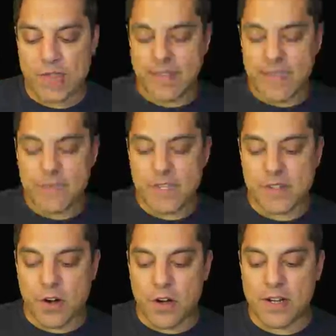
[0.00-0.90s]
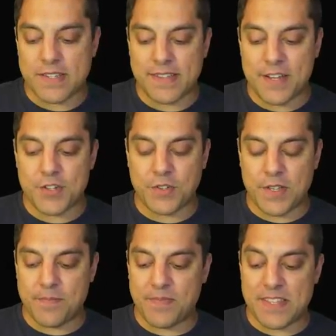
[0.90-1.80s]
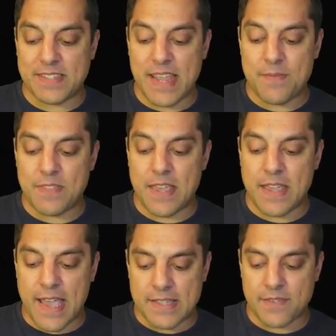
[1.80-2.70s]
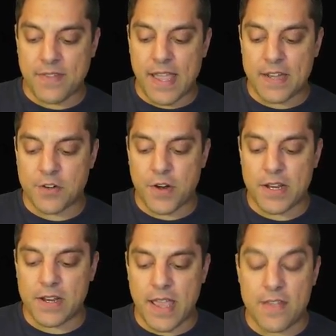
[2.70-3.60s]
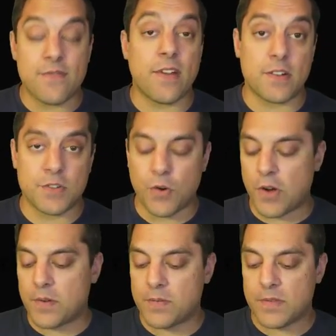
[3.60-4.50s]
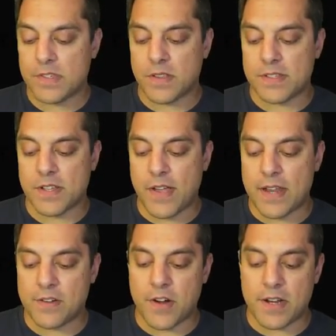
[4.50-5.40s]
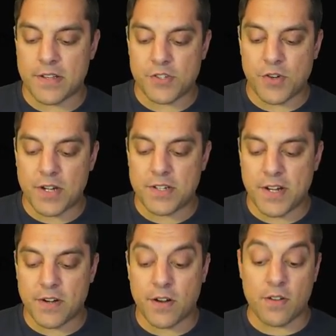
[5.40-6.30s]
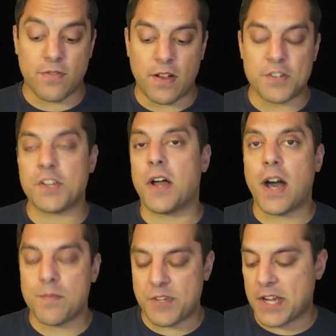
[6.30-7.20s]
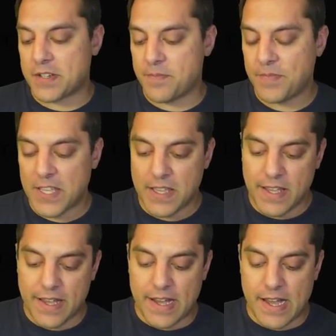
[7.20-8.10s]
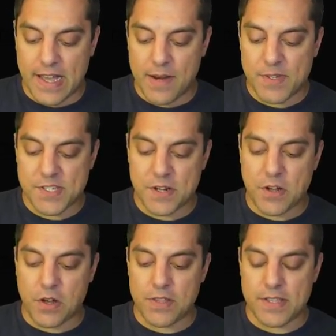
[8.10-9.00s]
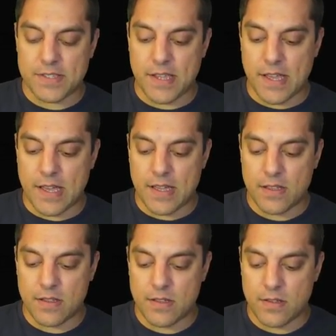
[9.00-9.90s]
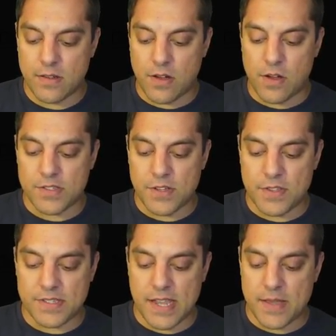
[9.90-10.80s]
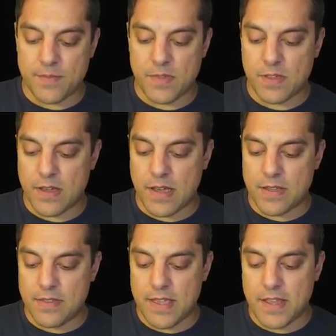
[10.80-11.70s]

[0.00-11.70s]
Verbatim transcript: lambdas are essentially the same thing as if I had created a functor. So let's go ahead and create a struct here, or a function object. Uh, I'm just going to call this uh, also the same uh, thing